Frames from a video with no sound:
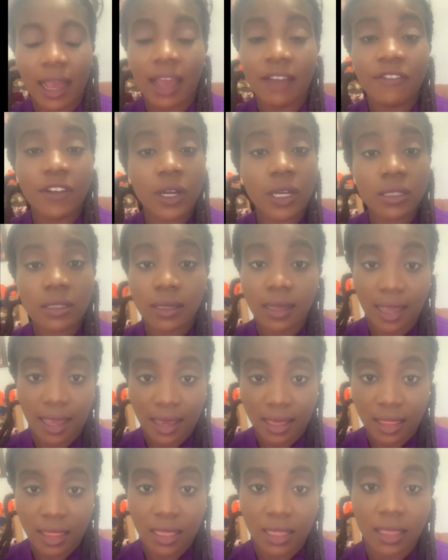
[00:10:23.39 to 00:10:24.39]
I forgot to
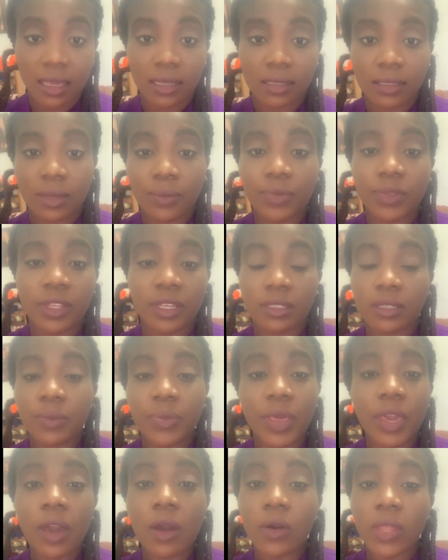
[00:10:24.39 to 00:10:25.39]
add that there's
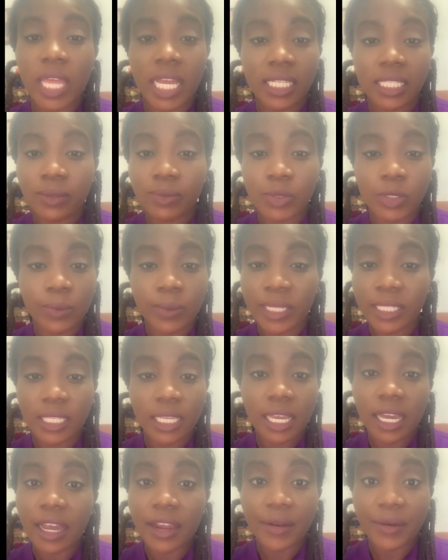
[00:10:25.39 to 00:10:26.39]
something called
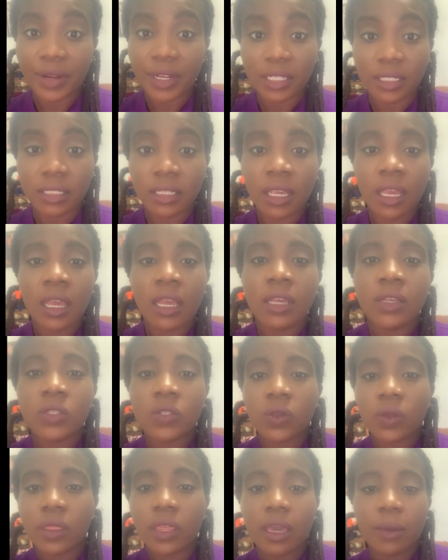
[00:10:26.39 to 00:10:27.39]
asymptomatic carriers.
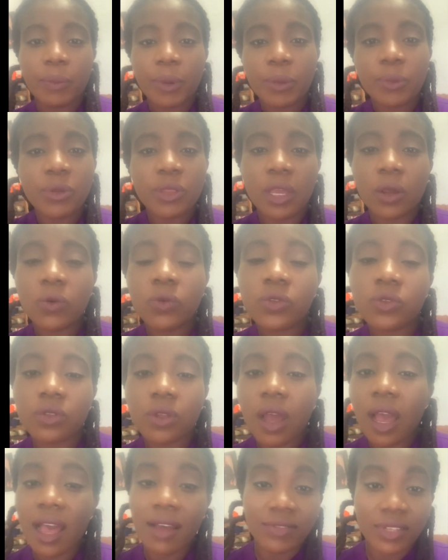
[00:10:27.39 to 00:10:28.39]
So there are people that who do
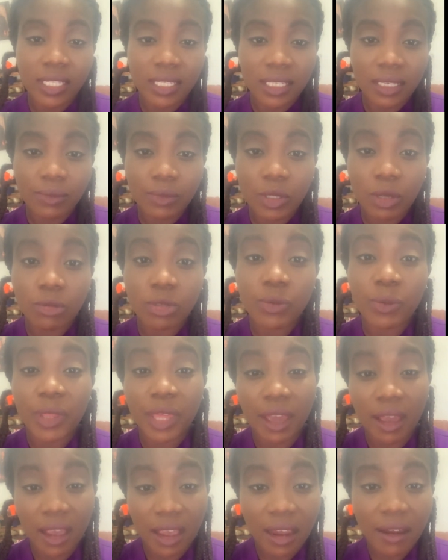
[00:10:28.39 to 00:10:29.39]
not have the symptoms, but they
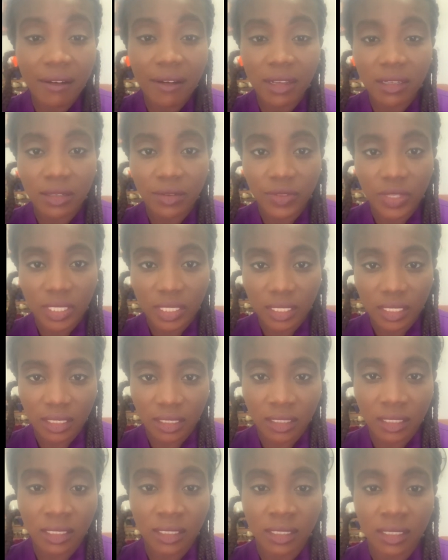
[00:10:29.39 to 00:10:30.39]
are carriers of these
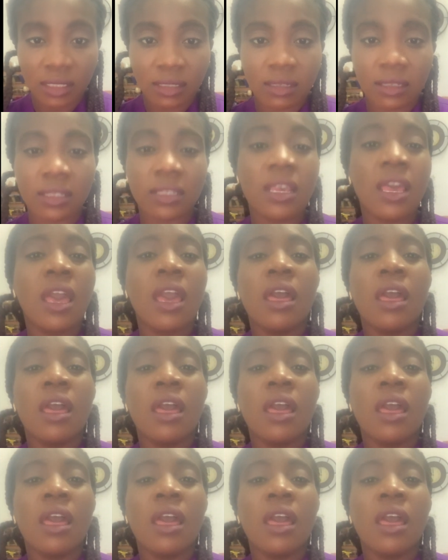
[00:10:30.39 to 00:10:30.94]
diseases.